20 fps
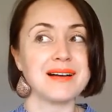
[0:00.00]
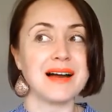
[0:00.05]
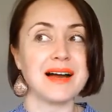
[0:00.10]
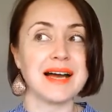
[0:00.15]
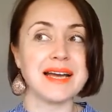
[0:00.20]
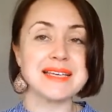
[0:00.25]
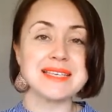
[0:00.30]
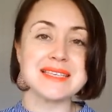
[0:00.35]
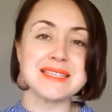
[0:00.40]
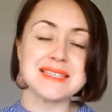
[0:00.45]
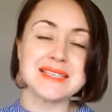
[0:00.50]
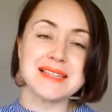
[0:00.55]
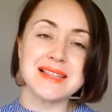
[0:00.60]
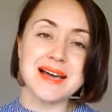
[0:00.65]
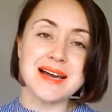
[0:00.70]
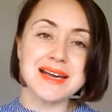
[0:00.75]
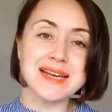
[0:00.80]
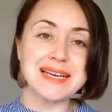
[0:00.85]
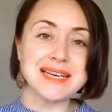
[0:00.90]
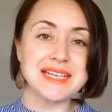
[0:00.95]
I
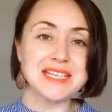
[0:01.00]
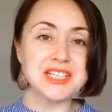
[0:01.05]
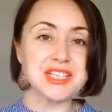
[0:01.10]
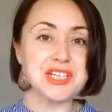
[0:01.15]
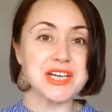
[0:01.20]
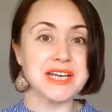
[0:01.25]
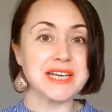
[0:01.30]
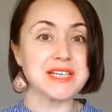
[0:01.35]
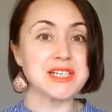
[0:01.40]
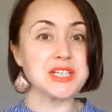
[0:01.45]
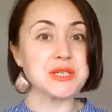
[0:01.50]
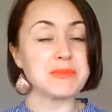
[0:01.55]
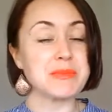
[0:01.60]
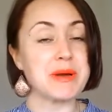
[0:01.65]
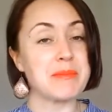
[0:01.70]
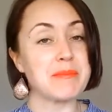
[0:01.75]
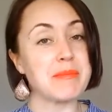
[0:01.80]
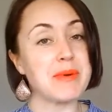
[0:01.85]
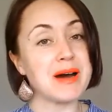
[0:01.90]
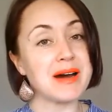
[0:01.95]
slightly changed
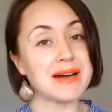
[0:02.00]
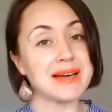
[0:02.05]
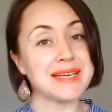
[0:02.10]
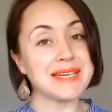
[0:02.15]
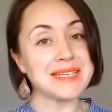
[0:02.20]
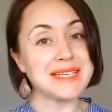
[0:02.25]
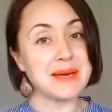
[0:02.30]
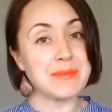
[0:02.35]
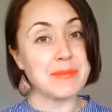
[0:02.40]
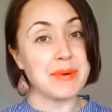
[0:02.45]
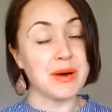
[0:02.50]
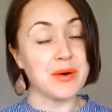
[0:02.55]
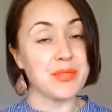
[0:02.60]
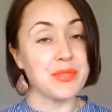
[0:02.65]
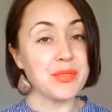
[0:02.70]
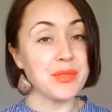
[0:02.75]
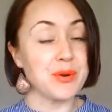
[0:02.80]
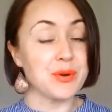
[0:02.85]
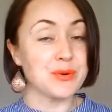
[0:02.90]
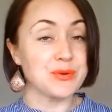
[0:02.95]
my mind
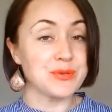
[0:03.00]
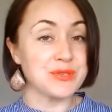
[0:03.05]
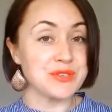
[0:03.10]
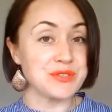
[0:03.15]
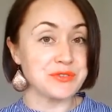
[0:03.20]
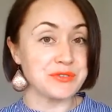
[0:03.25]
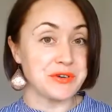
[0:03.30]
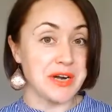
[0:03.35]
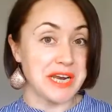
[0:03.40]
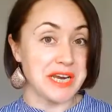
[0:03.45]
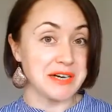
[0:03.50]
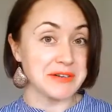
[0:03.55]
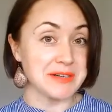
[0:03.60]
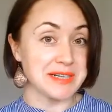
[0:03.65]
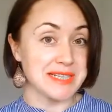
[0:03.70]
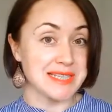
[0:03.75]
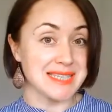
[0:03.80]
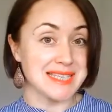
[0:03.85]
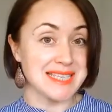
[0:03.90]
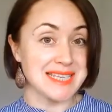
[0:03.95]
about those
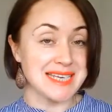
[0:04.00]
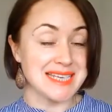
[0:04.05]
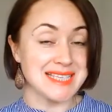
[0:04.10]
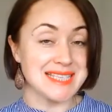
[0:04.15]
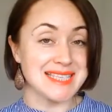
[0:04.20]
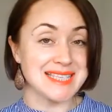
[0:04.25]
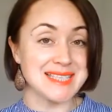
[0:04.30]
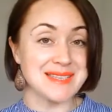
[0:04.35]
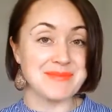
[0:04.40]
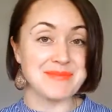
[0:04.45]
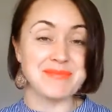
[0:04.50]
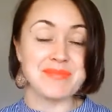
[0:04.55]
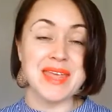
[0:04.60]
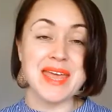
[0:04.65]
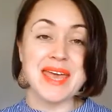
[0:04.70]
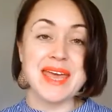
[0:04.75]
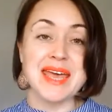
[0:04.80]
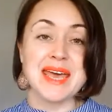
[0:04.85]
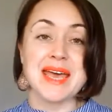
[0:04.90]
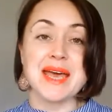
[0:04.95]
fragrances.
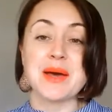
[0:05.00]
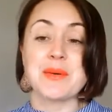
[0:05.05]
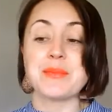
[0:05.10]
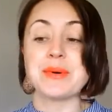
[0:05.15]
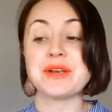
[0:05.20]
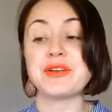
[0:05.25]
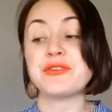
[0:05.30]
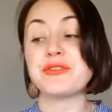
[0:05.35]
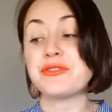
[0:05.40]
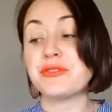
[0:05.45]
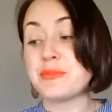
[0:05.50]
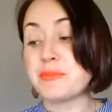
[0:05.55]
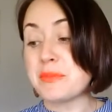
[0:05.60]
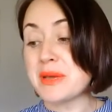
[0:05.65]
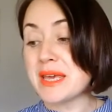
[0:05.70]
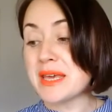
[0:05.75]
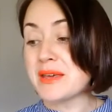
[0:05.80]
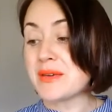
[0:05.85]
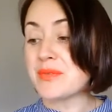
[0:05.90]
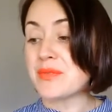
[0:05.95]
But for
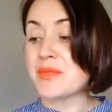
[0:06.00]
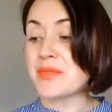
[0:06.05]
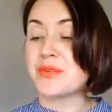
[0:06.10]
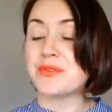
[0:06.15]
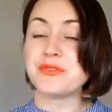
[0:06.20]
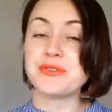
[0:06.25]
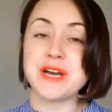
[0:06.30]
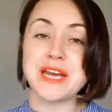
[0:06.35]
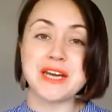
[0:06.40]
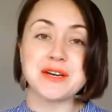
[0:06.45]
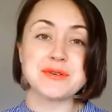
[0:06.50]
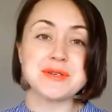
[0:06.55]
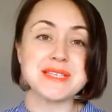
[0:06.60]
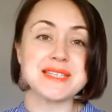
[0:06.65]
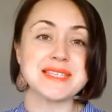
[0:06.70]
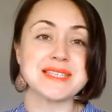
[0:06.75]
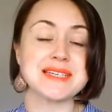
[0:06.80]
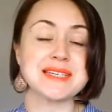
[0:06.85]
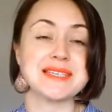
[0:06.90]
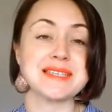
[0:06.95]
me, the
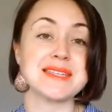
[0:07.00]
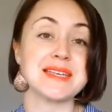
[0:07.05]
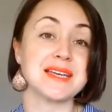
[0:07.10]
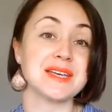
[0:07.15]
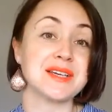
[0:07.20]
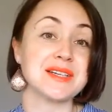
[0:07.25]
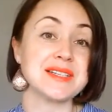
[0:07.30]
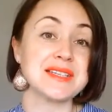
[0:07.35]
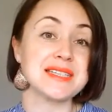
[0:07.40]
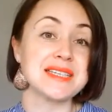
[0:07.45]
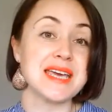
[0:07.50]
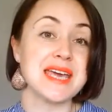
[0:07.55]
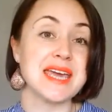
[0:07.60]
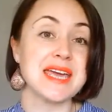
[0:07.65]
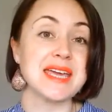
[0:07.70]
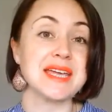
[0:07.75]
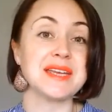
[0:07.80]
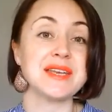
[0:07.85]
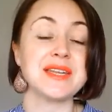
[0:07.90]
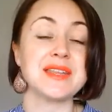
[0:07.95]
fragrances that
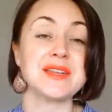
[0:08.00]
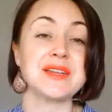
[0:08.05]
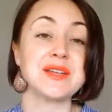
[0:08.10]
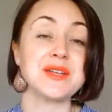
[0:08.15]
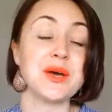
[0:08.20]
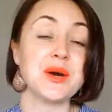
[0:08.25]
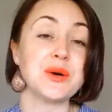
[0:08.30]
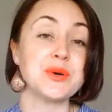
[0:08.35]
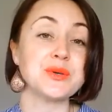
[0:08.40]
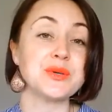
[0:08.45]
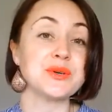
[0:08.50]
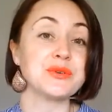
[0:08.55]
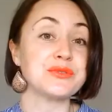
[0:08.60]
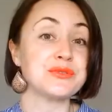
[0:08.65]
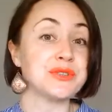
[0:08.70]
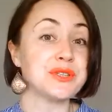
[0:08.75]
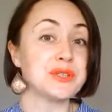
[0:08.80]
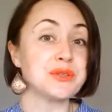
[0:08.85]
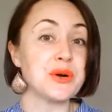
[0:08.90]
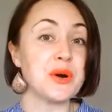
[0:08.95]
contain the note
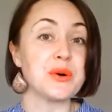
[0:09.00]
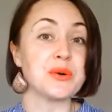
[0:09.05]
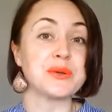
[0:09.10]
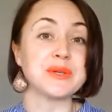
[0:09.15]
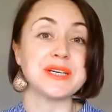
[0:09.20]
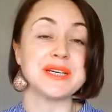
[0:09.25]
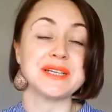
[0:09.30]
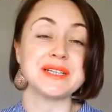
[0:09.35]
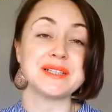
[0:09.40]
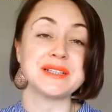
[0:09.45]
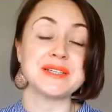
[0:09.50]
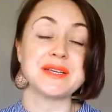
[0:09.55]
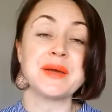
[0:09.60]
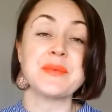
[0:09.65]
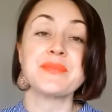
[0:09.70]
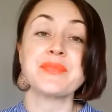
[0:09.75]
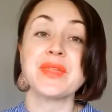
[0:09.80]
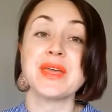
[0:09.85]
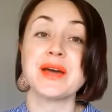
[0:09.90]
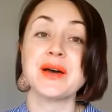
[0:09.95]
of neroli and
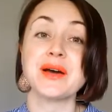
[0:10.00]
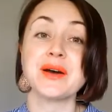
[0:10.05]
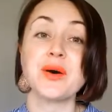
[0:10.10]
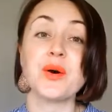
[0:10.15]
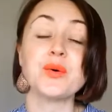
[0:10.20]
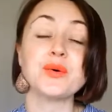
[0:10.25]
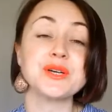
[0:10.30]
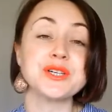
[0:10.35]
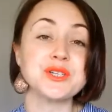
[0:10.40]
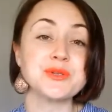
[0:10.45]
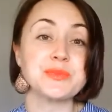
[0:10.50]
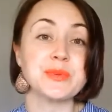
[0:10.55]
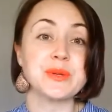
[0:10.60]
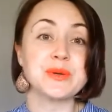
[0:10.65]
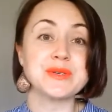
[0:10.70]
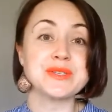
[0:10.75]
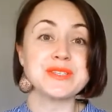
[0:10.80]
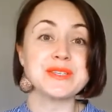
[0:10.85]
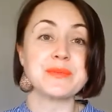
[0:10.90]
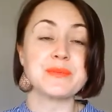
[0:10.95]
orange
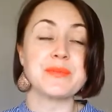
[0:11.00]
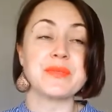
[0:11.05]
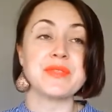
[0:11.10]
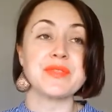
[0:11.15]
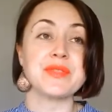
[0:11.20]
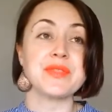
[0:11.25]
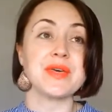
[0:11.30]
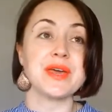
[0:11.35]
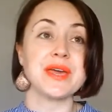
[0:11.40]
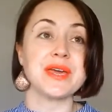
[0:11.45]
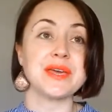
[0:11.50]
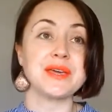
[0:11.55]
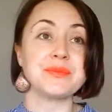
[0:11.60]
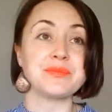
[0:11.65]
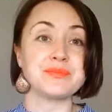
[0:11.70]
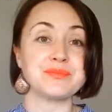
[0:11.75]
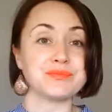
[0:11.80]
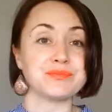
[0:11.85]
blossom, they